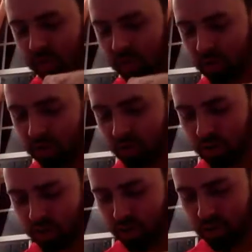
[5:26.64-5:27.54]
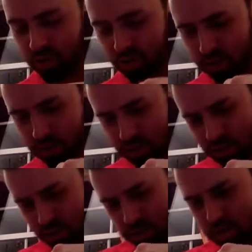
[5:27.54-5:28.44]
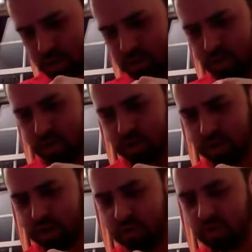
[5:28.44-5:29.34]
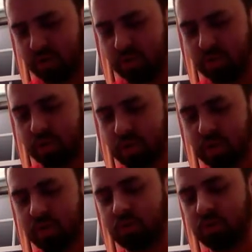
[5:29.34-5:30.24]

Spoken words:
Got a little. Actually, I might as well mention it as well.